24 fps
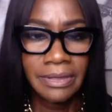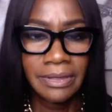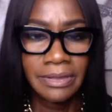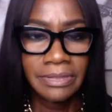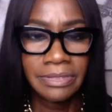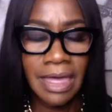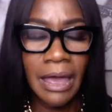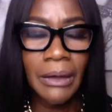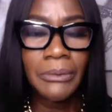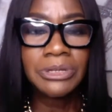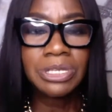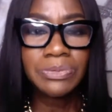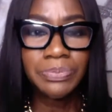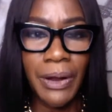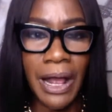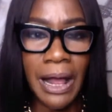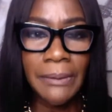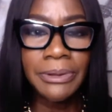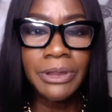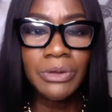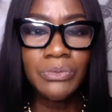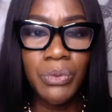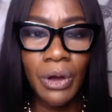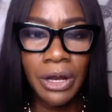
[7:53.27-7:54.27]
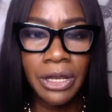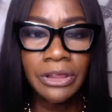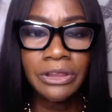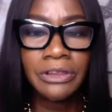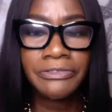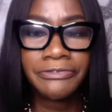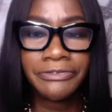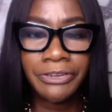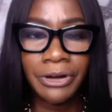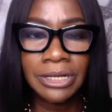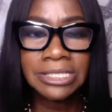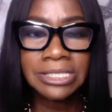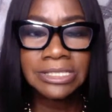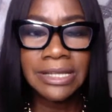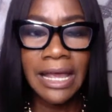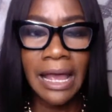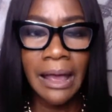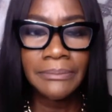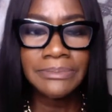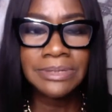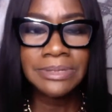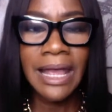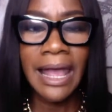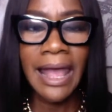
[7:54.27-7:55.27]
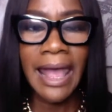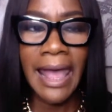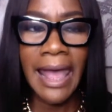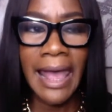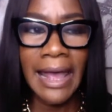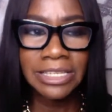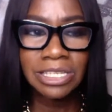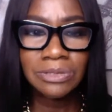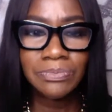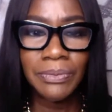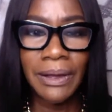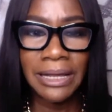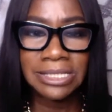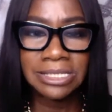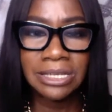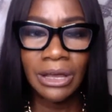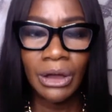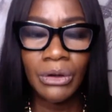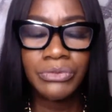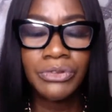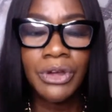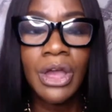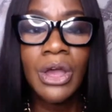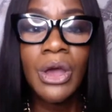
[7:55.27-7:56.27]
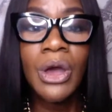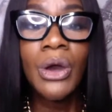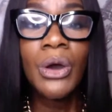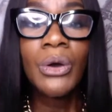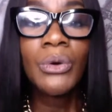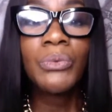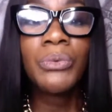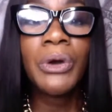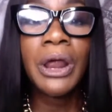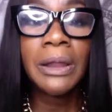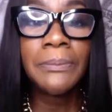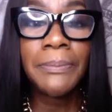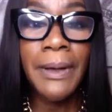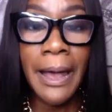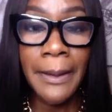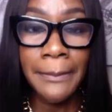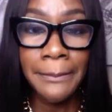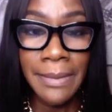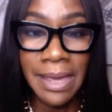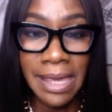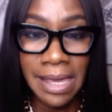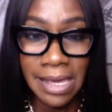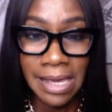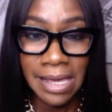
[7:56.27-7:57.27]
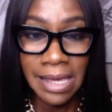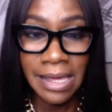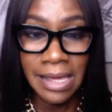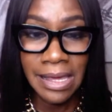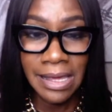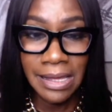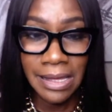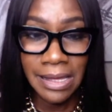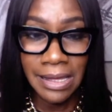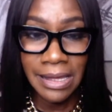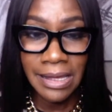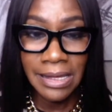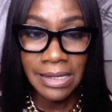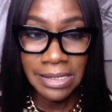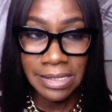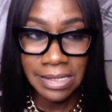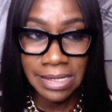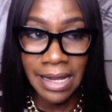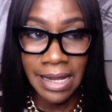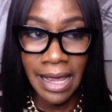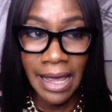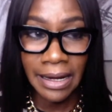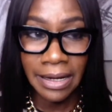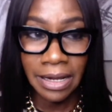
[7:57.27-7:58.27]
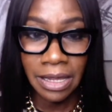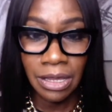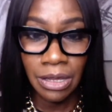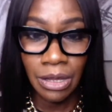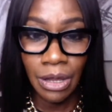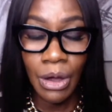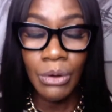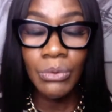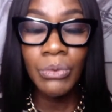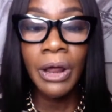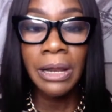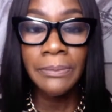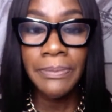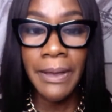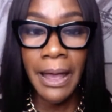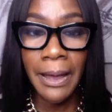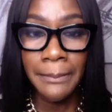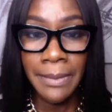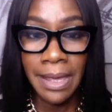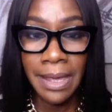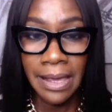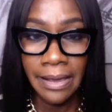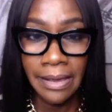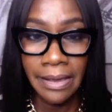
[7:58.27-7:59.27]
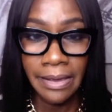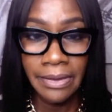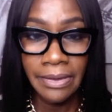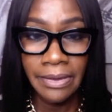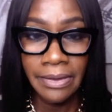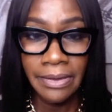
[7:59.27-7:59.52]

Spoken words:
That was probably one of the first times I asked myself, what about me, Daddy? What about me?